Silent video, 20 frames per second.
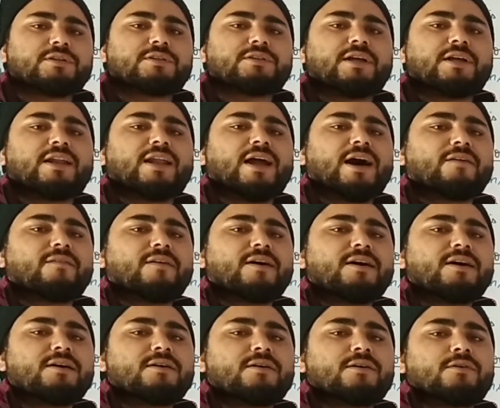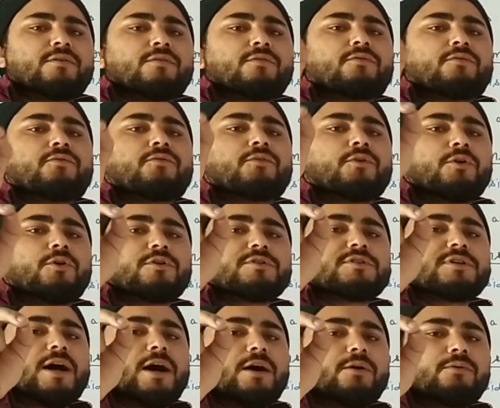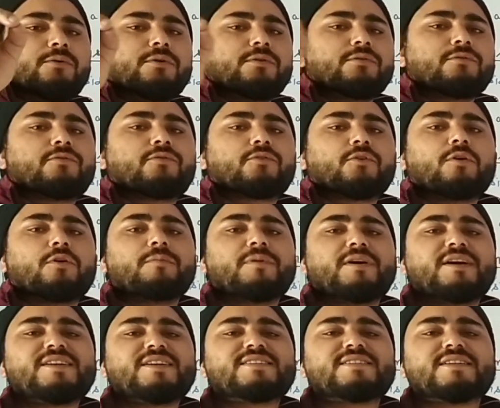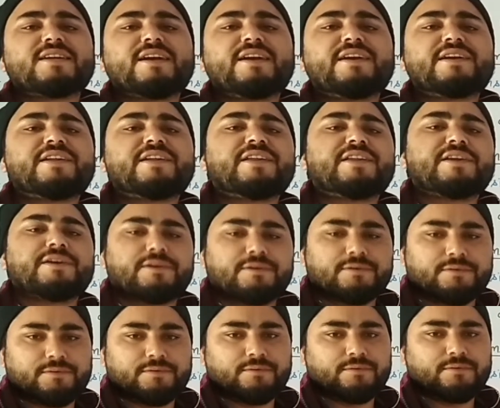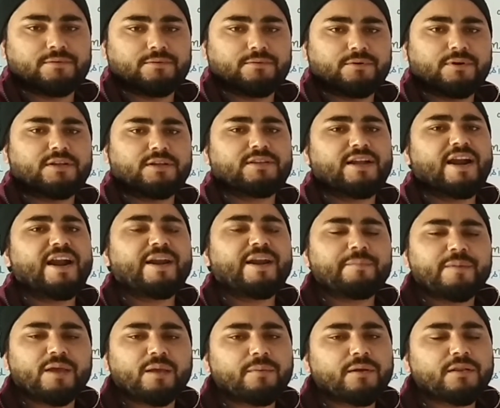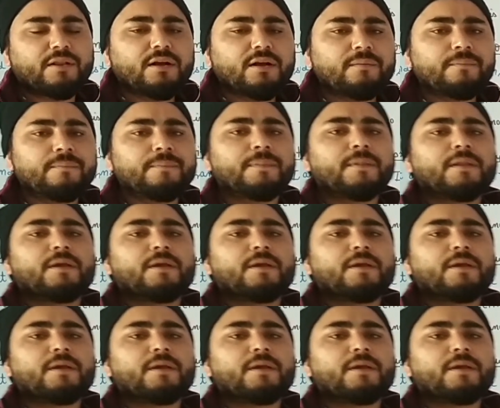the lava flows out from its interior. Okay, that may be the